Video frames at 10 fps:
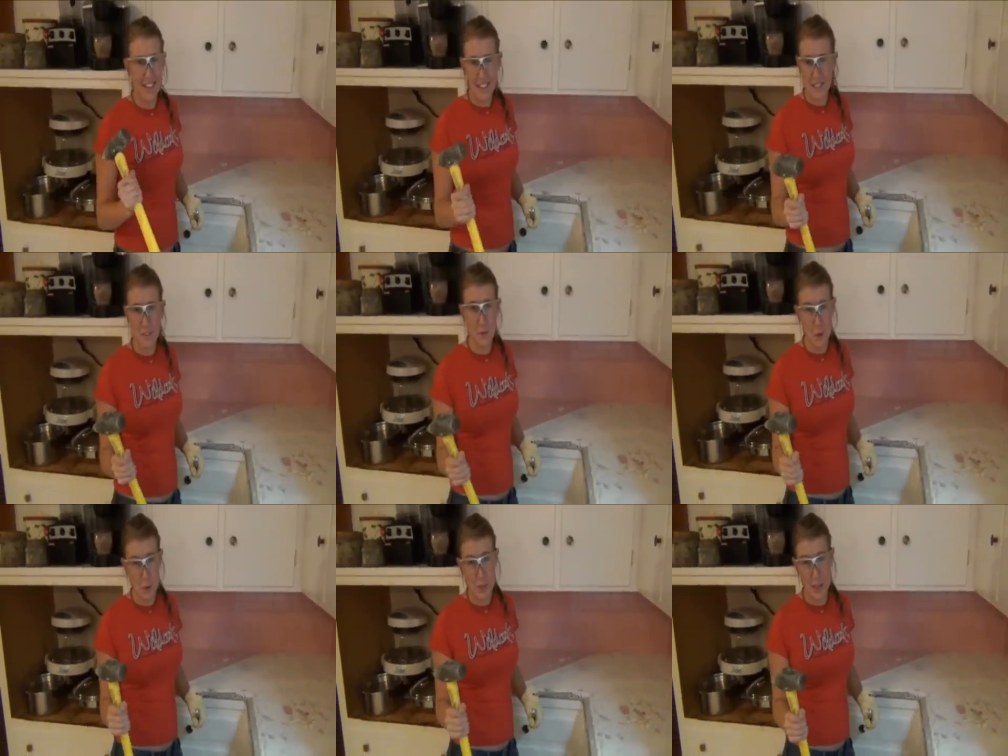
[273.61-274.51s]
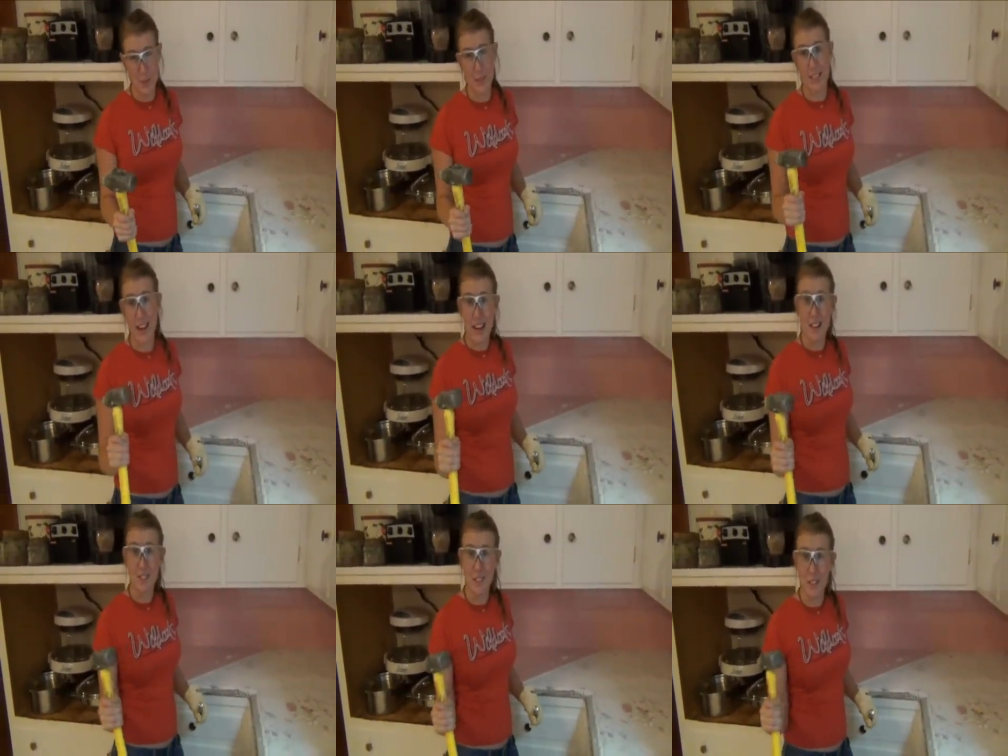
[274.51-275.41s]
Here's a few tips that
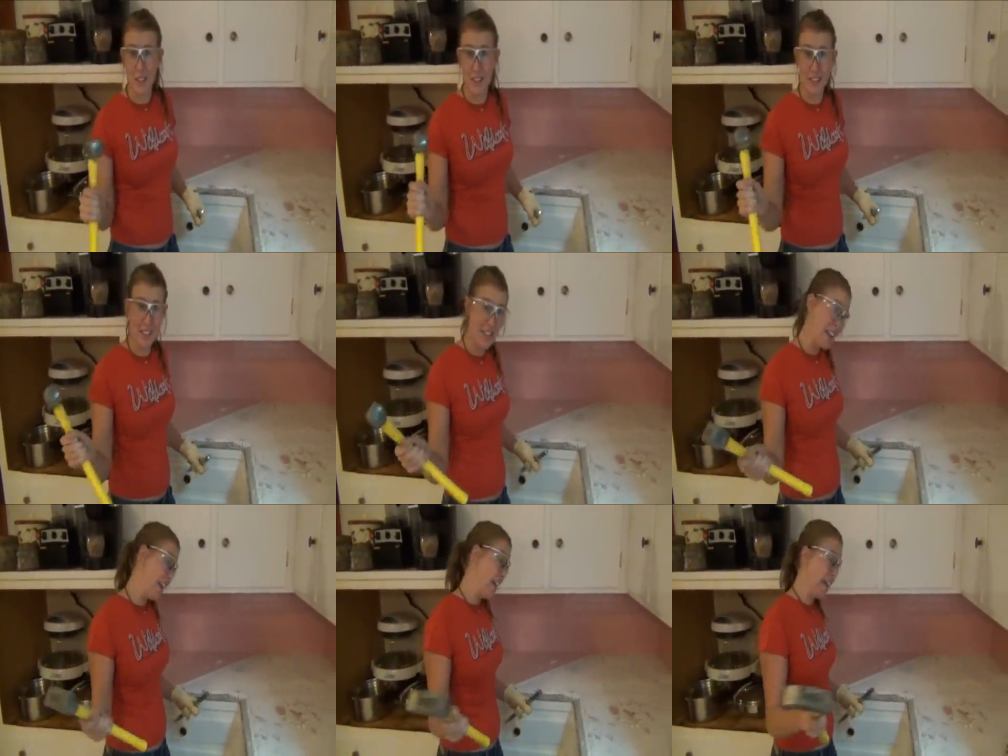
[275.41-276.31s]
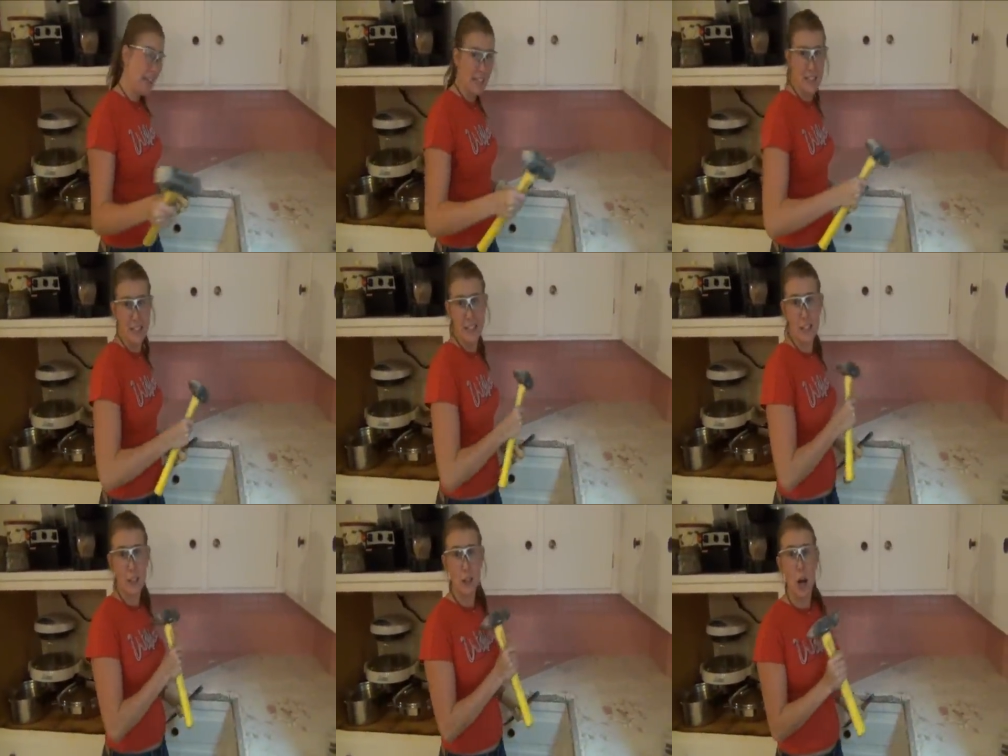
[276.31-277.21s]
I've learned in
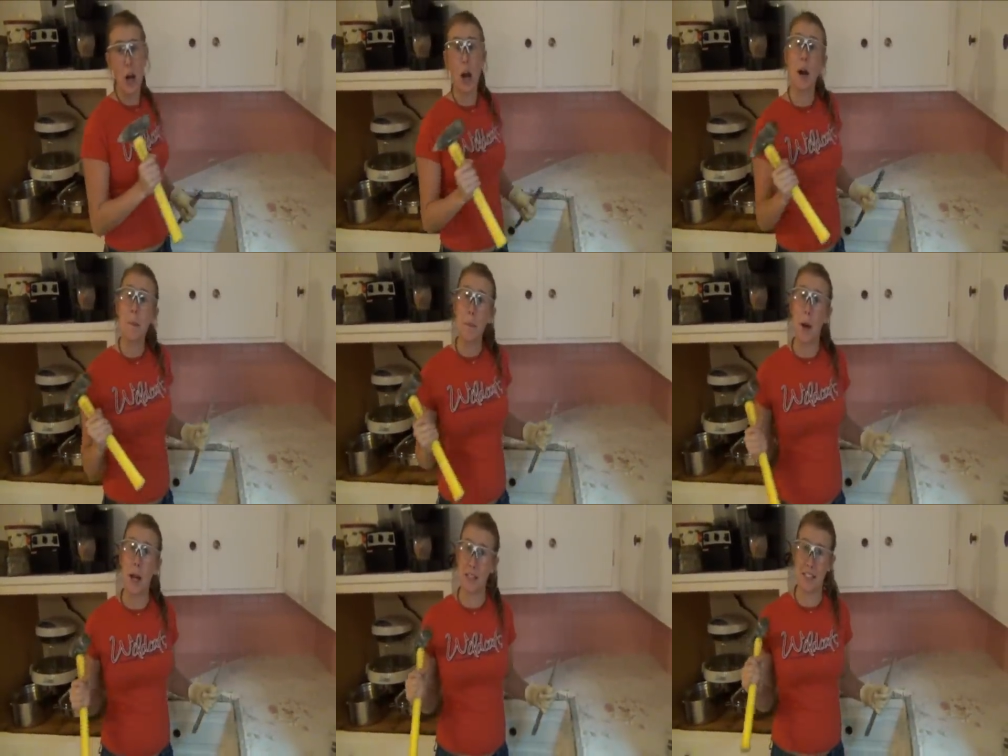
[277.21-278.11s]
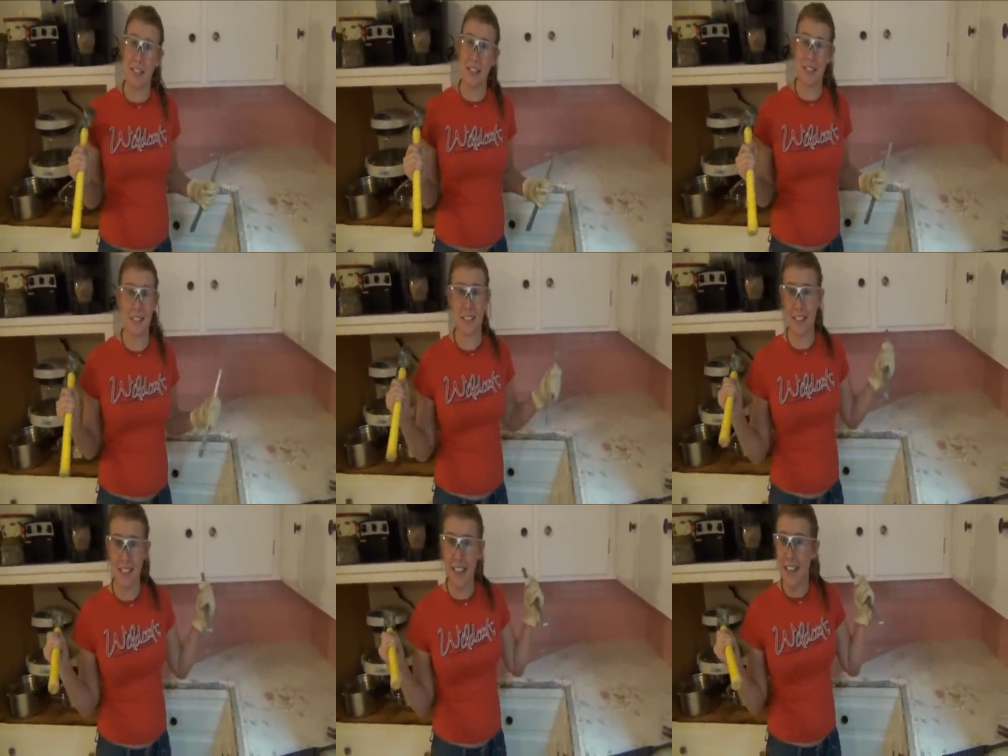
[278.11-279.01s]
this long
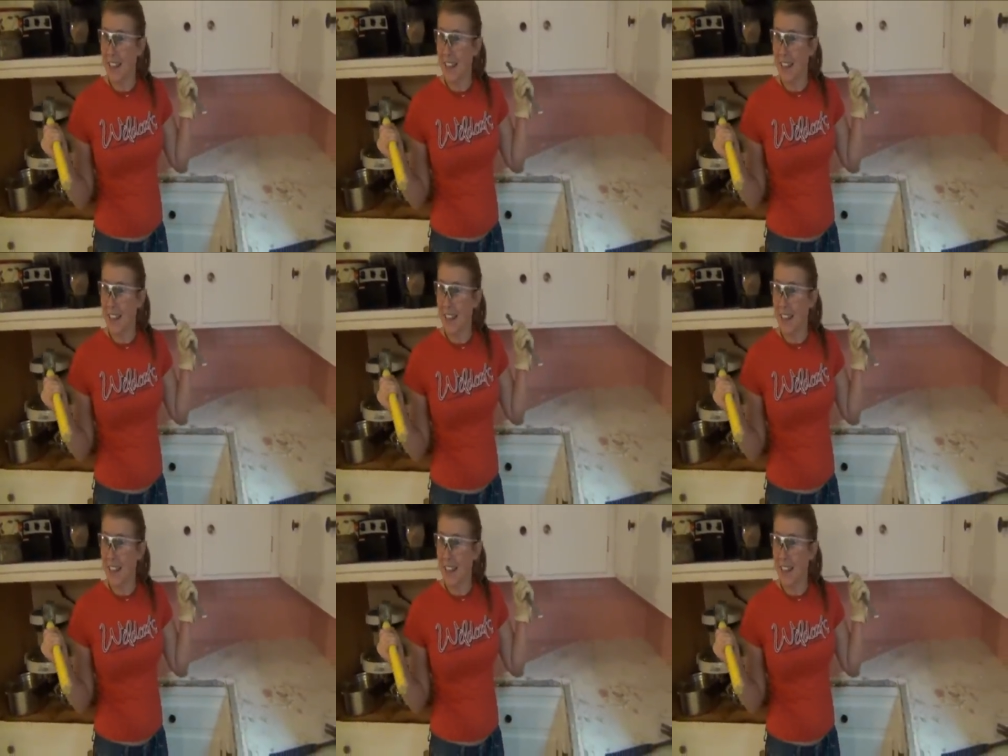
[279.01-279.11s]
process